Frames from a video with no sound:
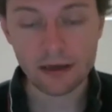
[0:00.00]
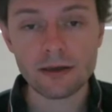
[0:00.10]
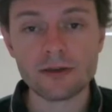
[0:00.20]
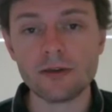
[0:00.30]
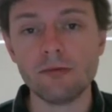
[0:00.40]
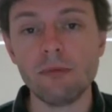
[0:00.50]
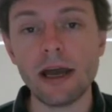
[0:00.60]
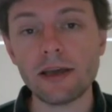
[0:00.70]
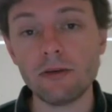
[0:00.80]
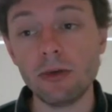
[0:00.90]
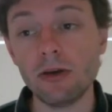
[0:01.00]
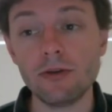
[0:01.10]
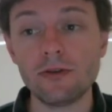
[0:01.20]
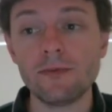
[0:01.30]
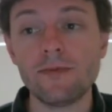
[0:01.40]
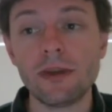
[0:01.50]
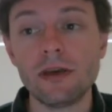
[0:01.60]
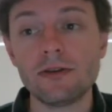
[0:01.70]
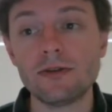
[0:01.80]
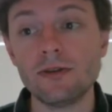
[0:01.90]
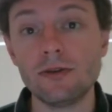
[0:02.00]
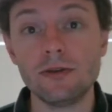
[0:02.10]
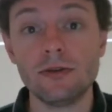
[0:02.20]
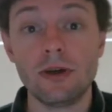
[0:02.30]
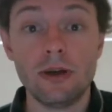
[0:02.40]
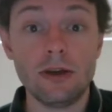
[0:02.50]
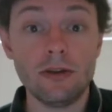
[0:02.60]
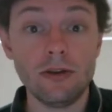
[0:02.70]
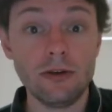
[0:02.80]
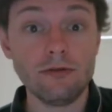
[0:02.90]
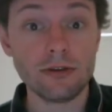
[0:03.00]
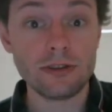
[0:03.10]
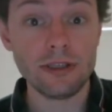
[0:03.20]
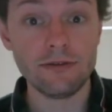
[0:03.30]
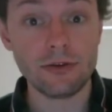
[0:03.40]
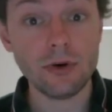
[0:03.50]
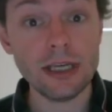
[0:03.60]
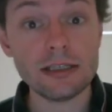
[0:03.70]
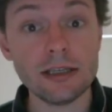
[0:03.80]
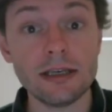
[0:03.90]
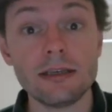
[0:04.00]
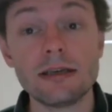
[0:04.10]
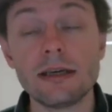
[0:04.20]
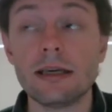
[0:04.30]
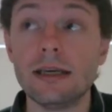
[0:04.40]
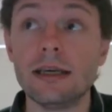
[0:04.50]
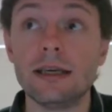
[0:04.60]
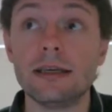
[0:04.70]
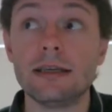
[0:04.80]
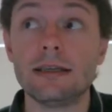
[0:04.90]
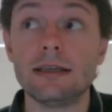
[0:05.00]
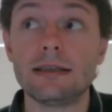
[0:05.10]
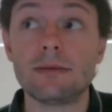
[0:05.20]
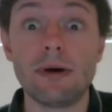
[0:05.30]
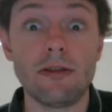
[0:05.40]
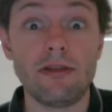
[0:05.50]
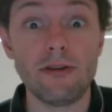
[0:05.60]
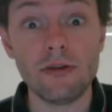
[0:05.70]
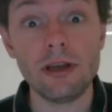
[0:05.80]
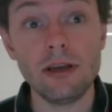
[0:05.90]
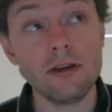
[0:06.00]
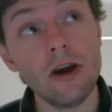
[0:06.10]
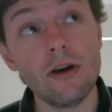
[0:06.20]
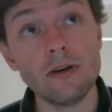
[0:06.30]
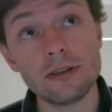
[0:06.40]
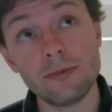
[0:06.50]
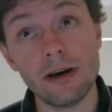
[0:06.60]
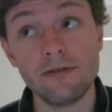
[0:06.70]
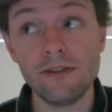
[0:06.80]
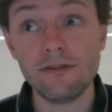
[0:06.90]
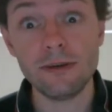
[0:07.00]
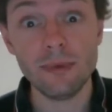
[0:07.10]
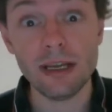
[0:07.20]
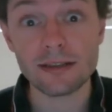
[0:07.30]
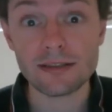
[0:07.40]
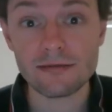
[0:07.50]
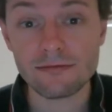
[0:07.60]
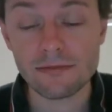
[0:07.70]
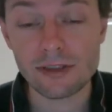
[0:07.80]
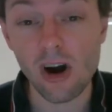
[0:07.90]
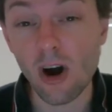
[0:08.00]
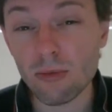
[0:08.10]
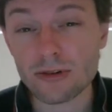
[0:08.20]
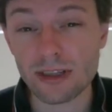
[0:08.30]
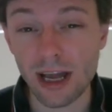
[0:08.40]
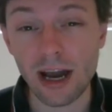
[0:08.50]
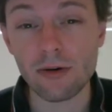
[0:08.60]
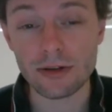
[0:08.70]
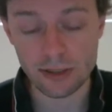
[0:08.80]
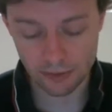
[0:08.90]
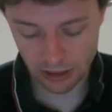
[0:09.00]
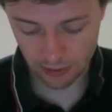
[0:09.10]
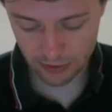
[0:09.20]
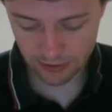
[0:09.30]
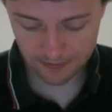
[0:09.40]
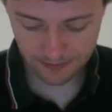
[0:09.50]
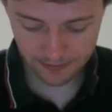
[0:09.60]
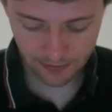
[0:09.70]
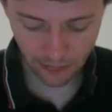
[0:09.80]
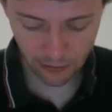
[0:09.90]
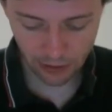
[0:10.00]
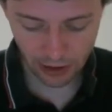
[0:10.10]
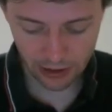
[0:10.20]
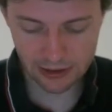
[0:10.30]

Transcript: So my commute to the University of Queensland is about 50 minutes. It's almost an hour sometimes. Okay?